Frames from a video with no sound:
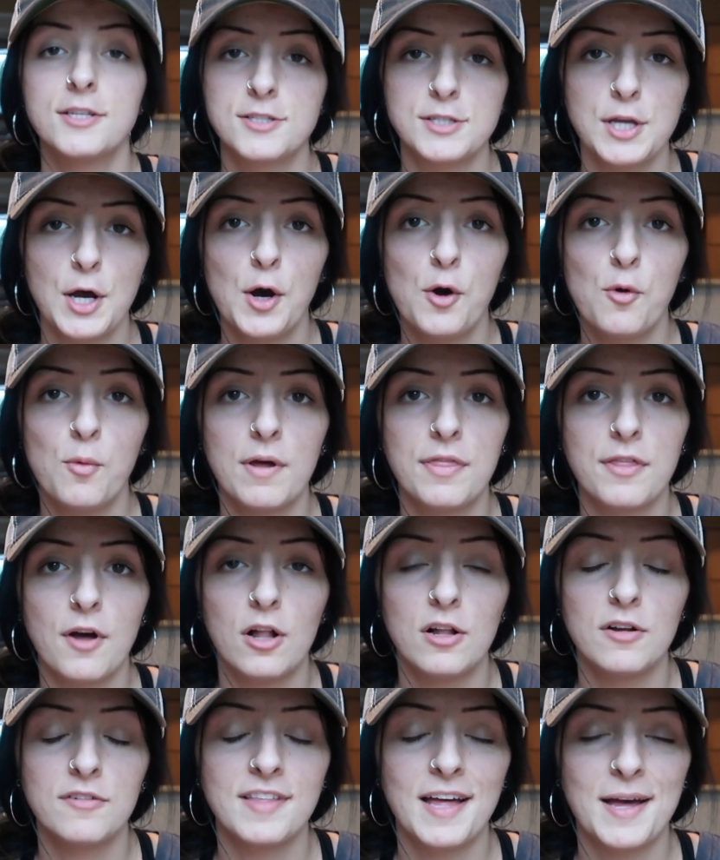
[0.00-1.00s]
So with
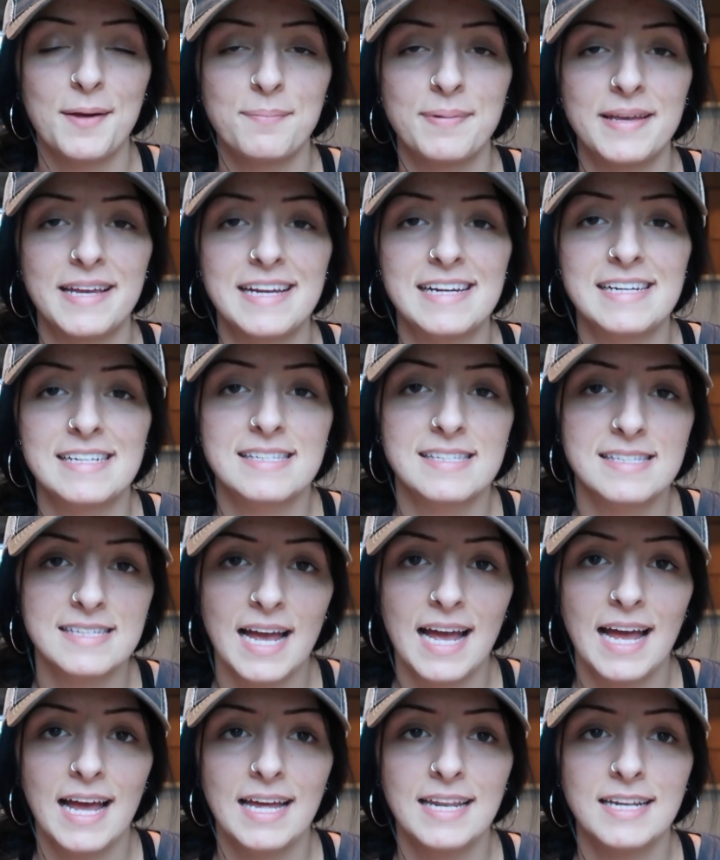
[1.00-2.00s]
all of that being
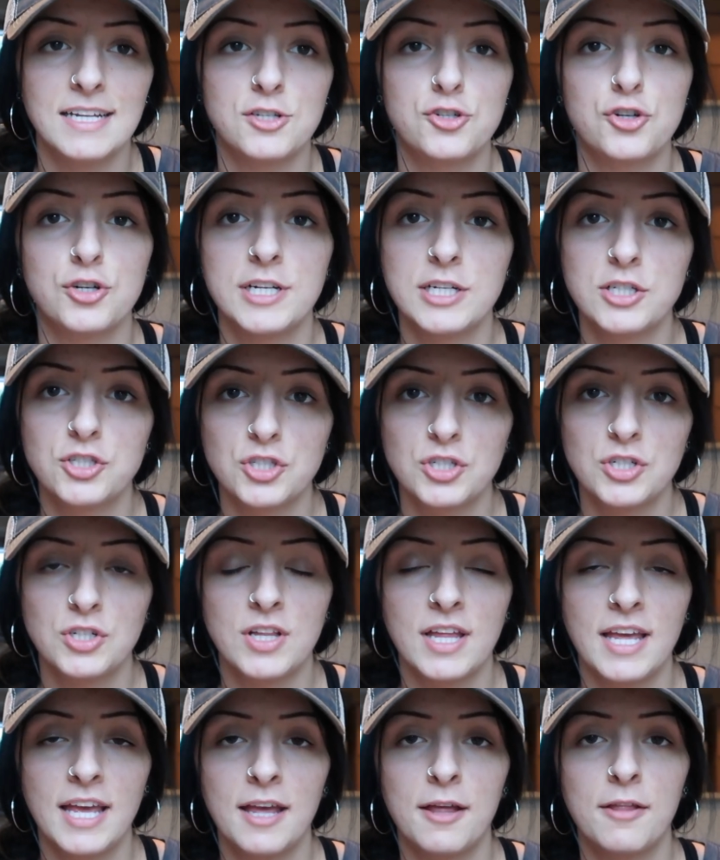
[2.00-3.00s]
said,
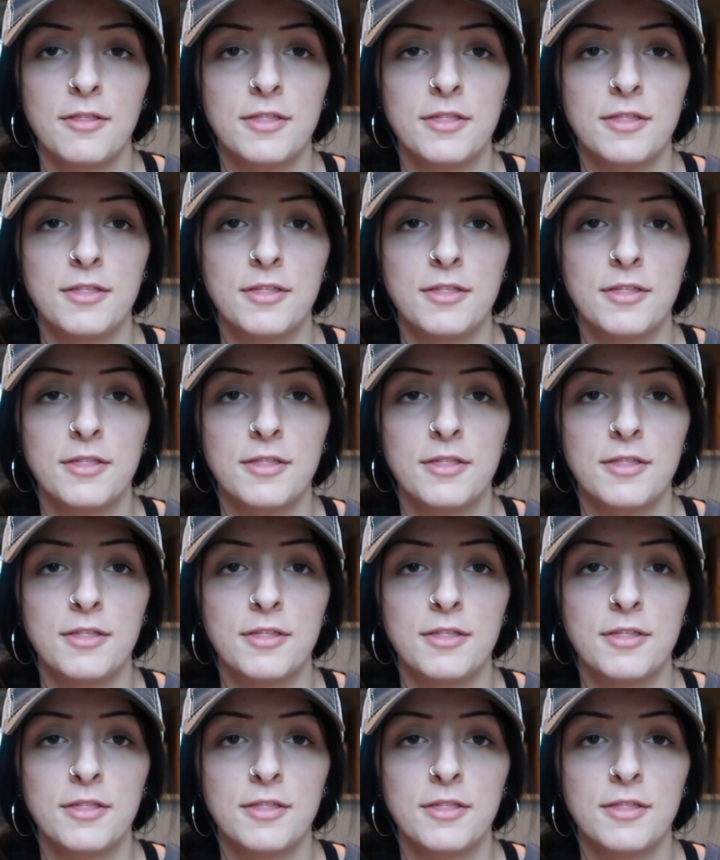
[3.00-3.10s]
traditionally